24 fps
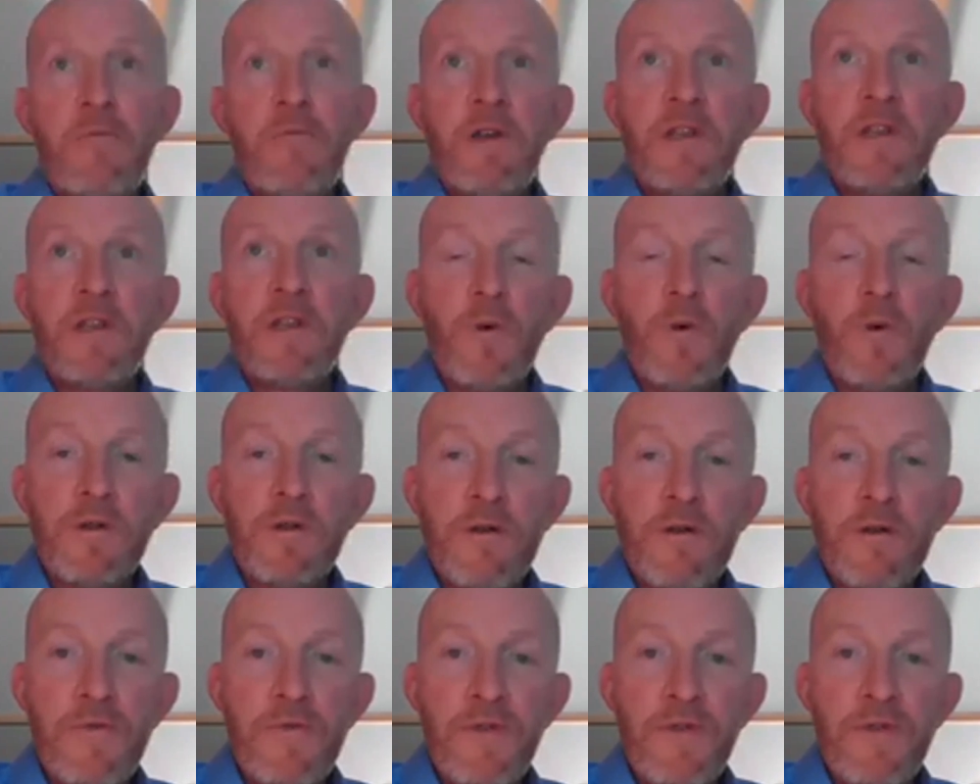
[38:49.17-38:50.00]
You know, one of
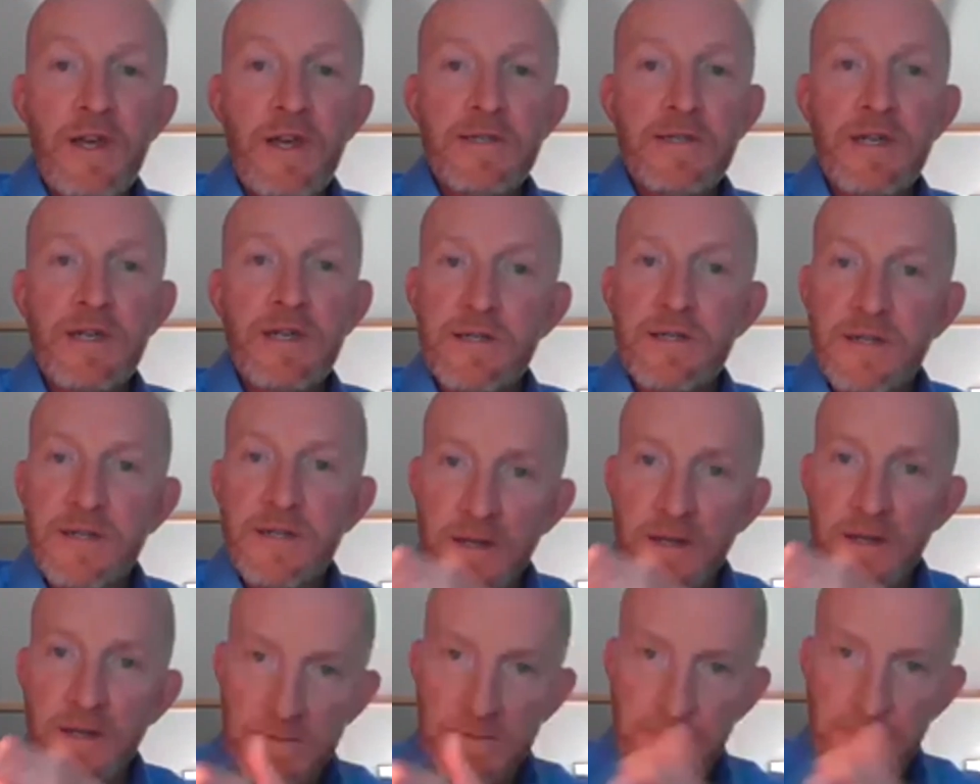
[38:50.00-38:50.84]
the things that
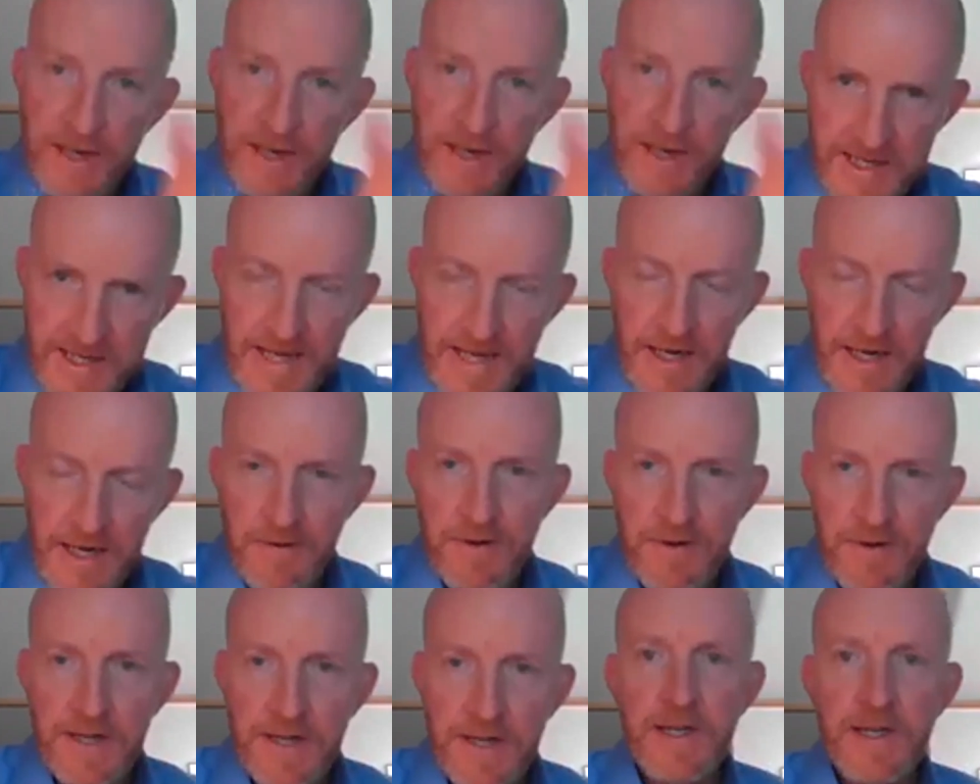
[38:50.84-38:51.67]
has been
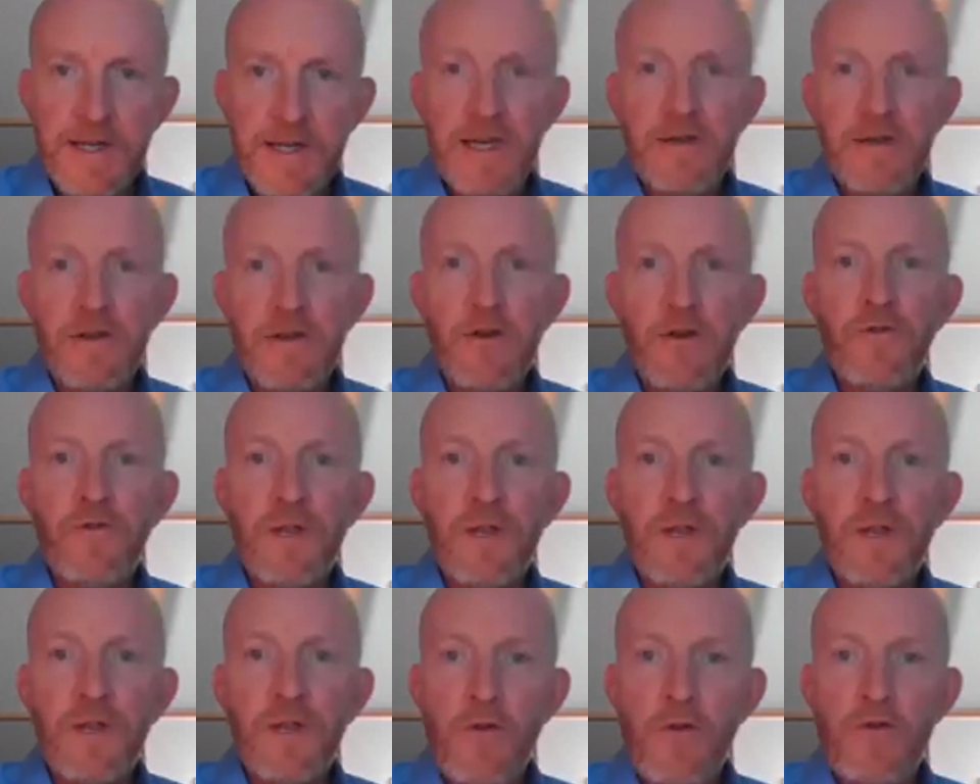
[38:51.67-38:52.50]
accelerating, you know,
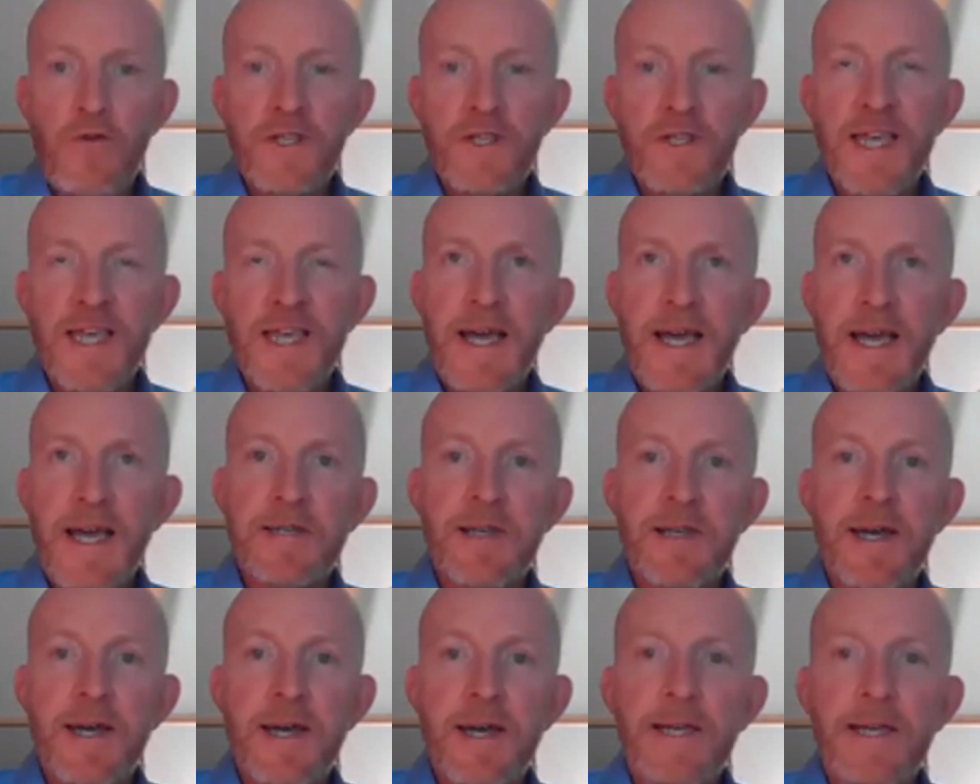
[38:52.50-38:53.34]
on the tech
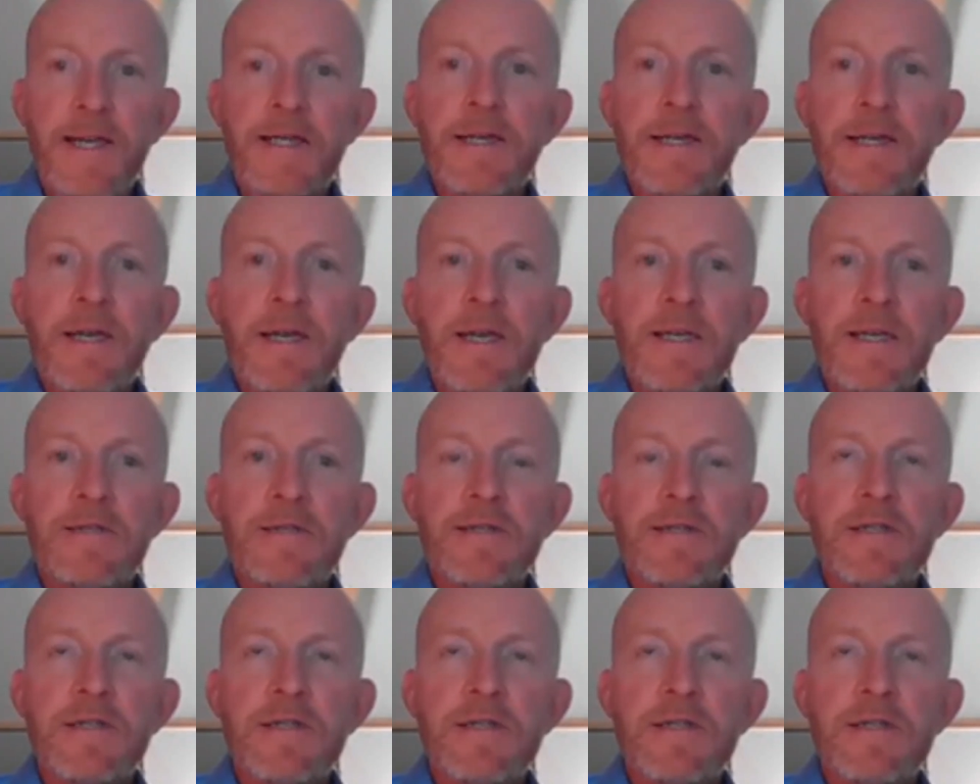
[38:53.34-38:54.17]
side
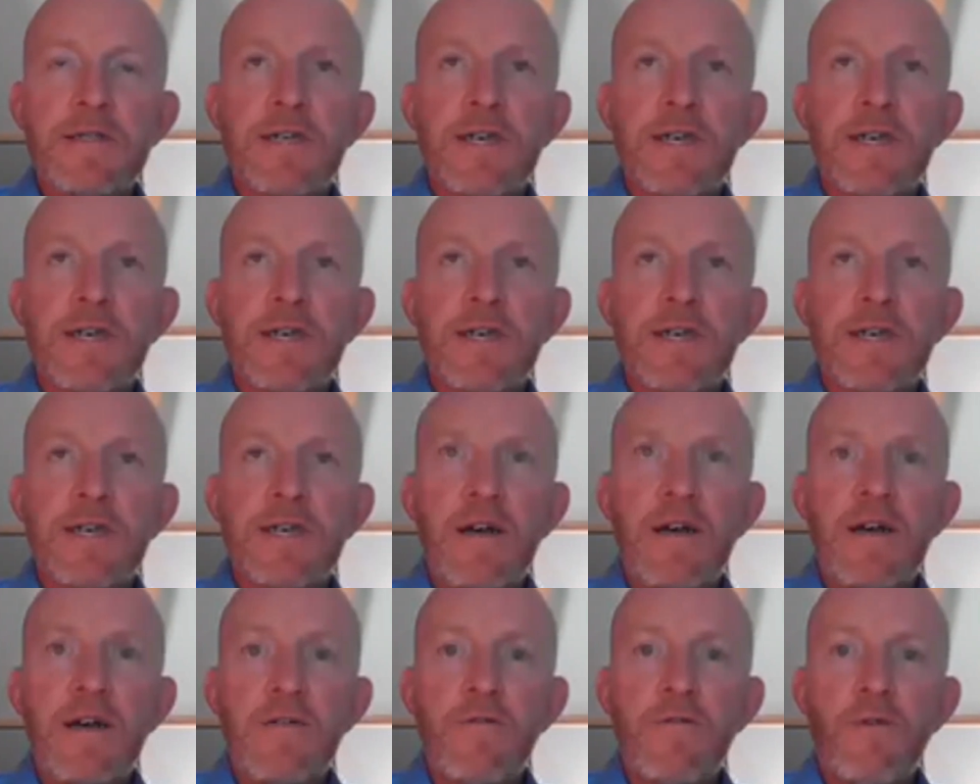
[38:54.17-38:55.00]
is
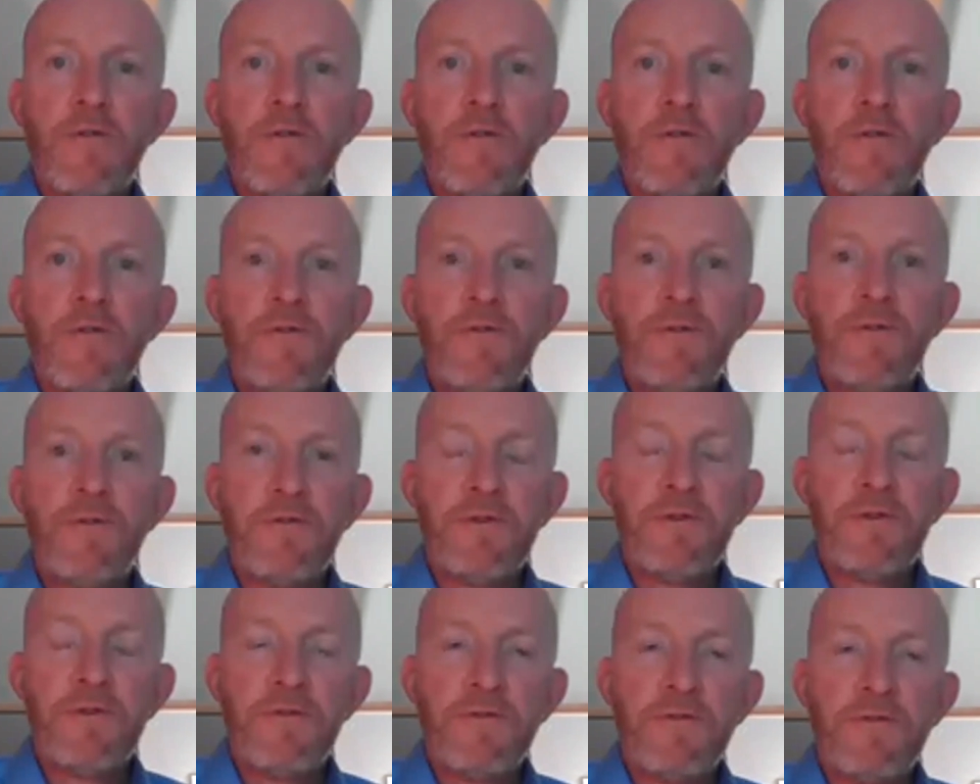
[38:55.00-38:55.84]
there's
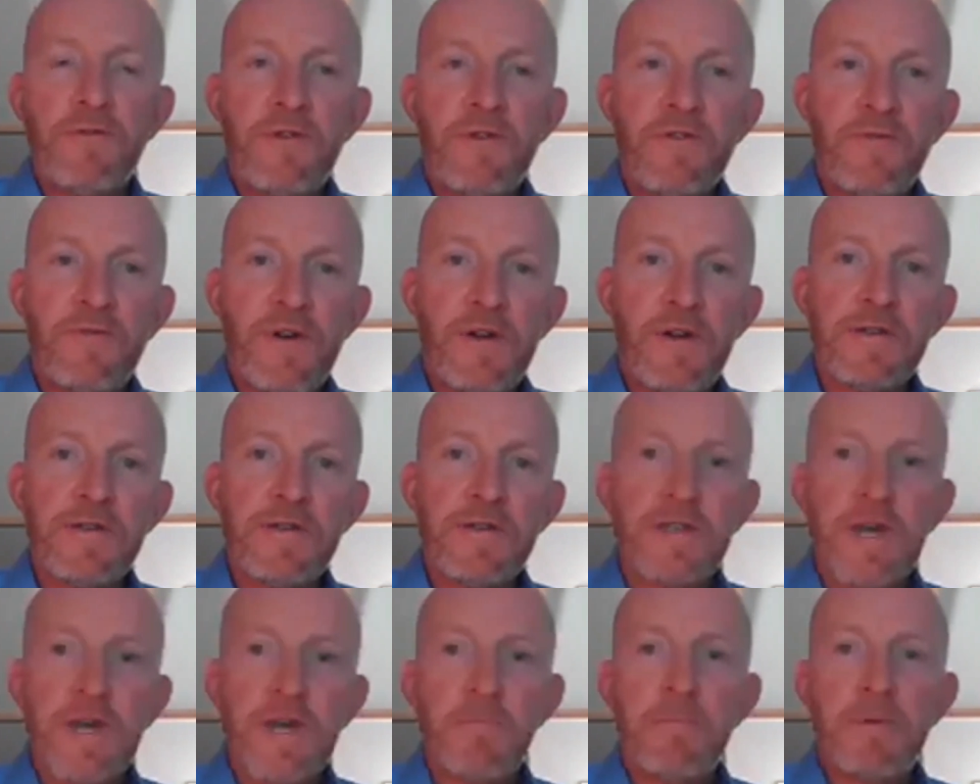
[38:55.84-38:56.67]
various
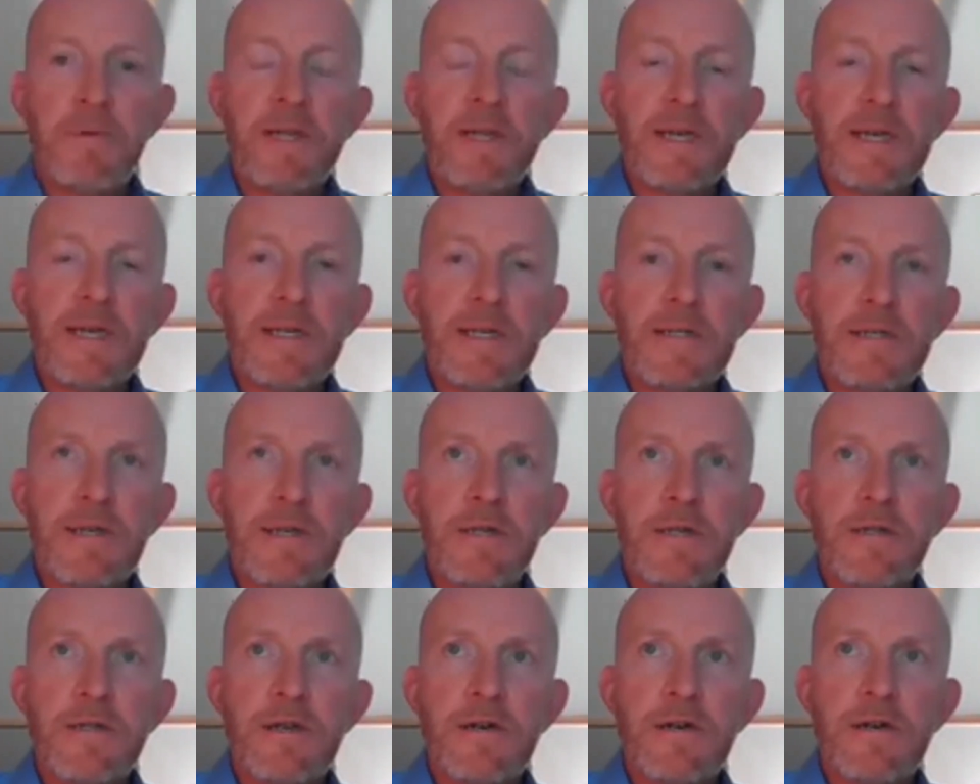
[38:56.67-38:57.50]
companies
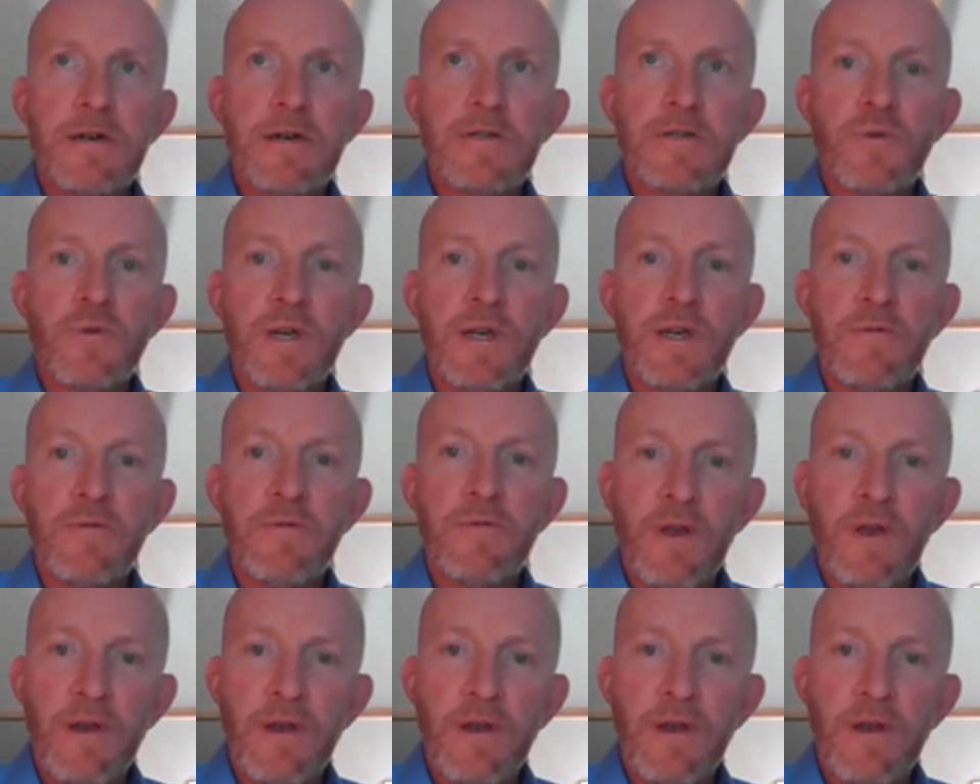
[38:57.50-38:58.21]
that are doing